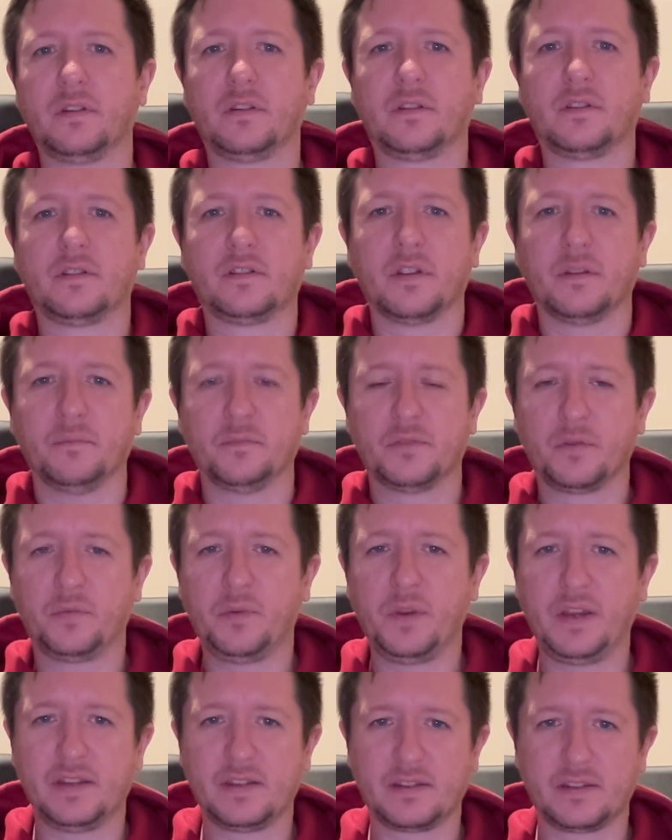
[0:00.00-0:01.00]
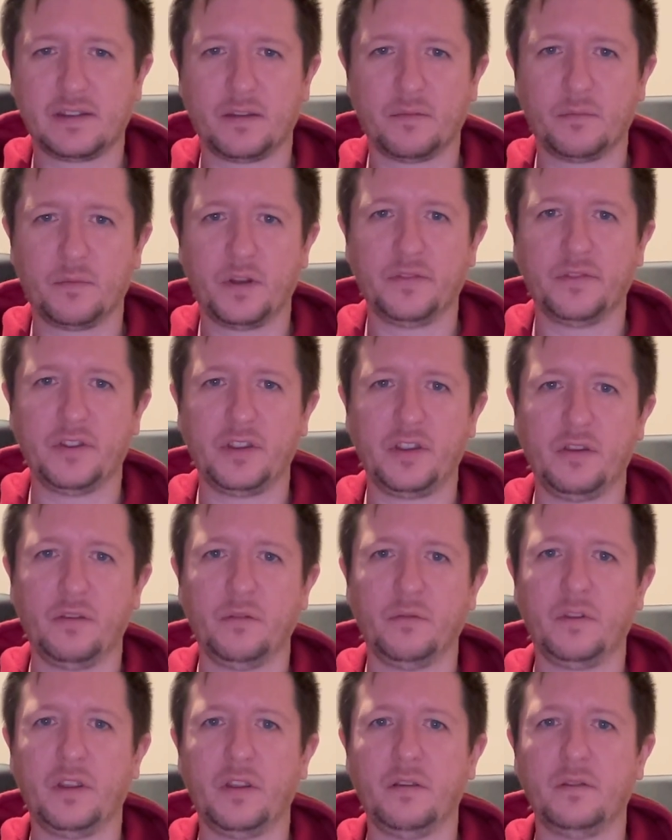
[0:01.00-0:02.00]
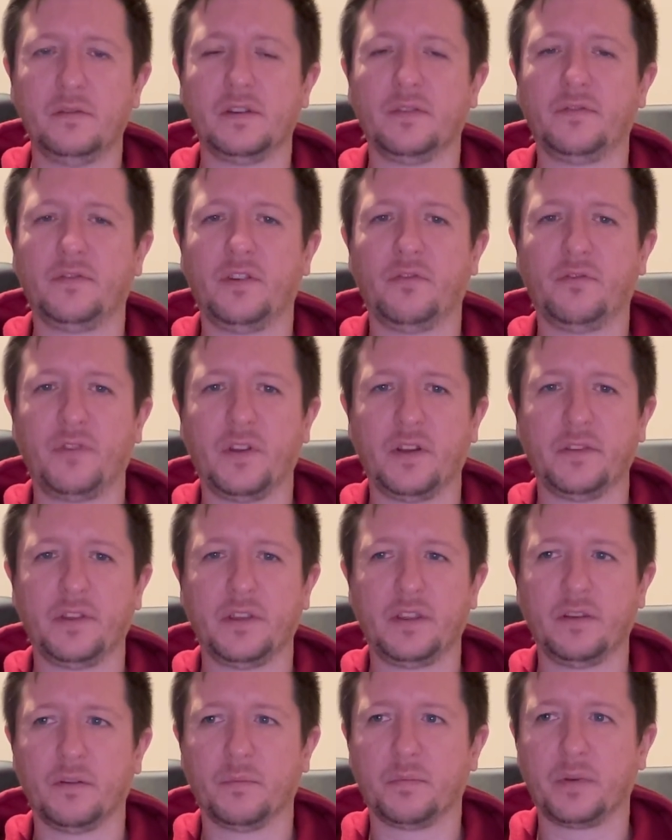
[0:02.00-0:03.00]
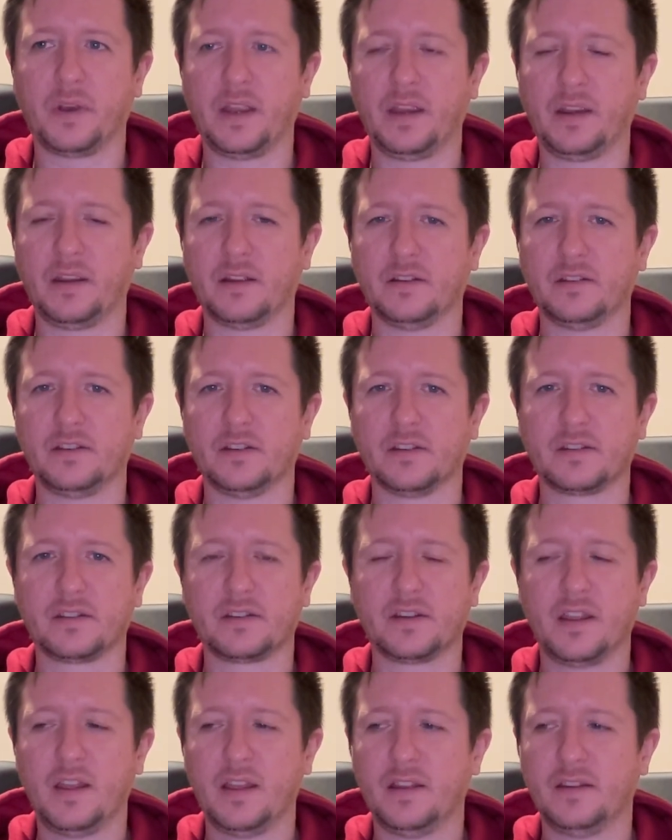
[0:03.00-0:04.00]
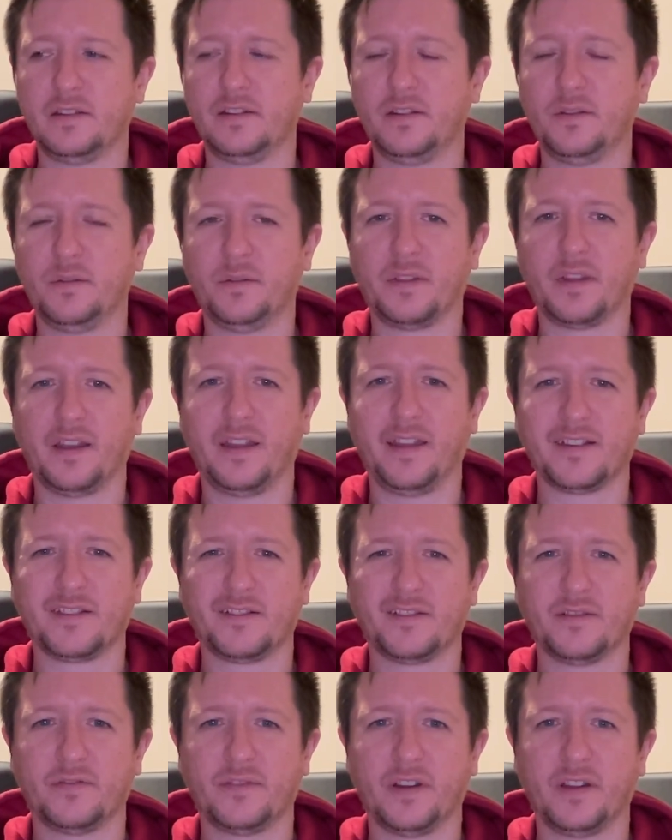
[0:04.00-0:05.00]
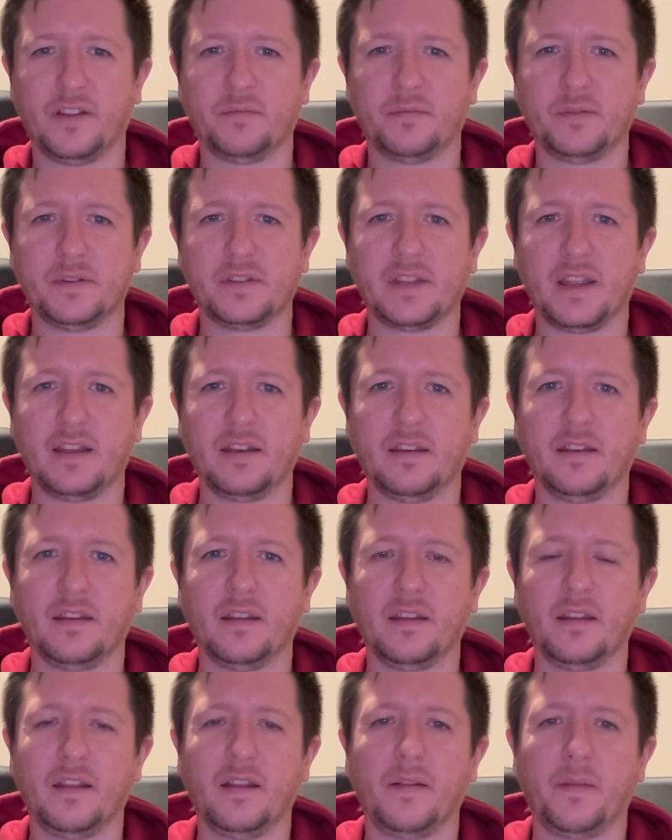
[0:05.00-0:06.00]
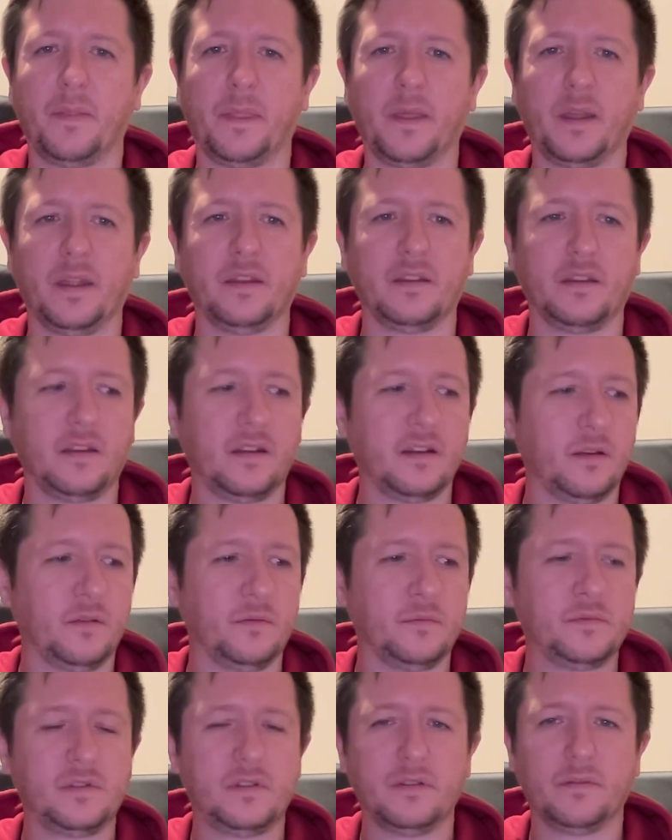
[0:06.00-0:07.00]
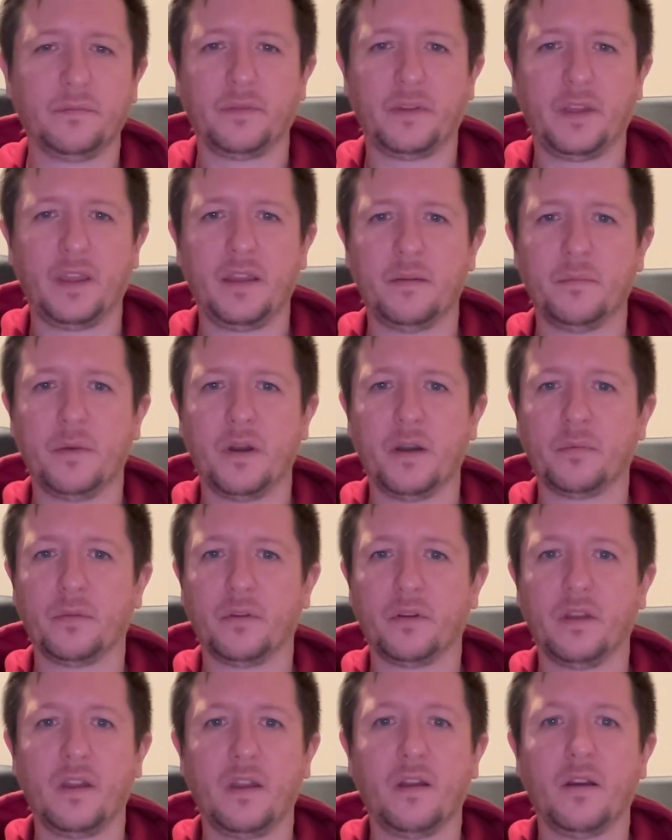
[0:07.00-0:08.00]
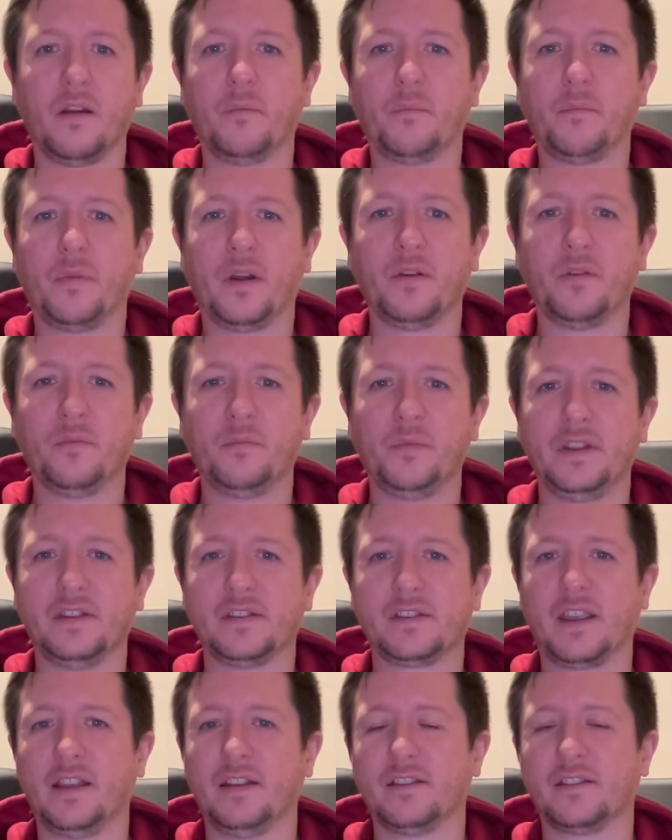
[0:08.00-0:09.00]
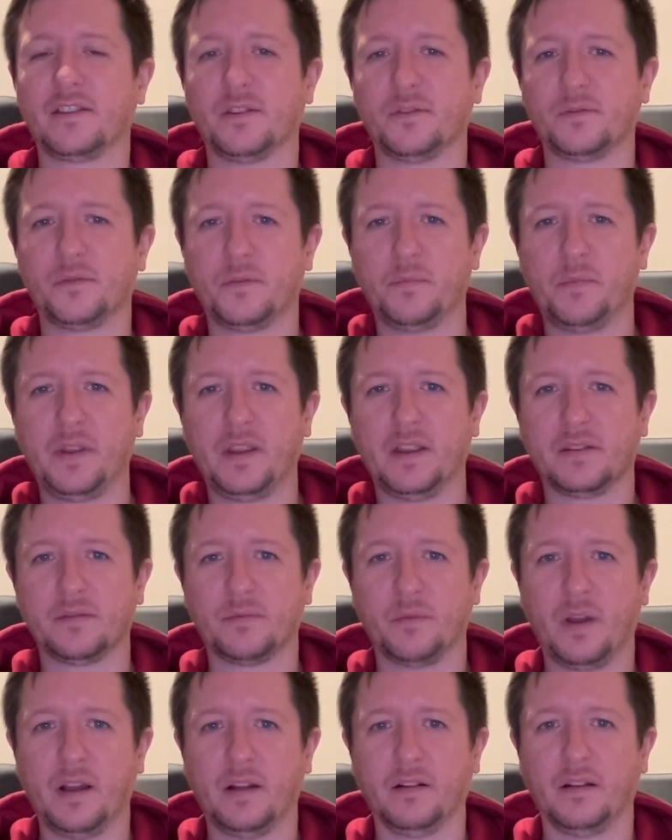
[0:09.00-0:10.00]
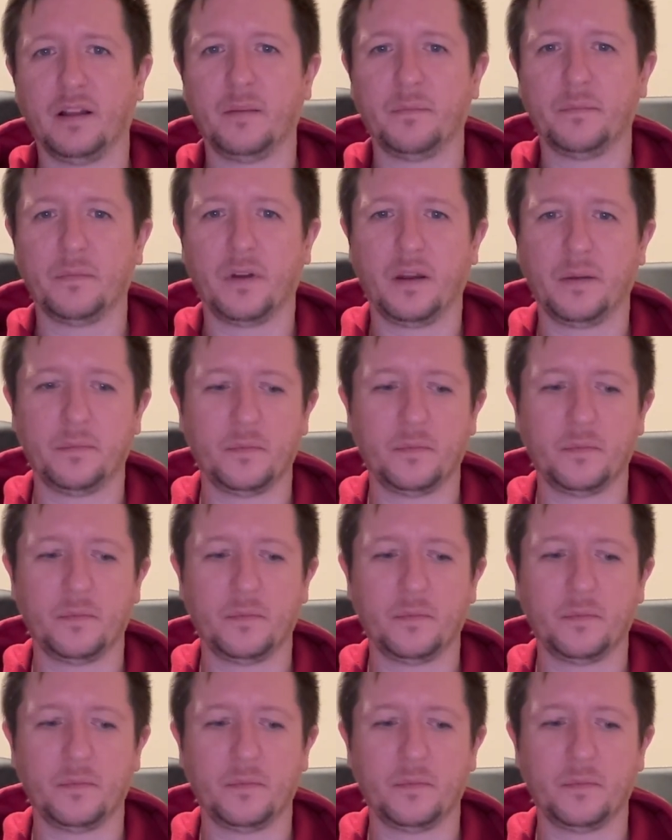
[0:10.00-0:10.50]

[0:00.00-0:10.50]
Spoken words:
some tweaks to the one that you use, if you feel that your playing could just do with that extra 5%, then, you know, hit them up. By all means, get in touch with me as well. I'm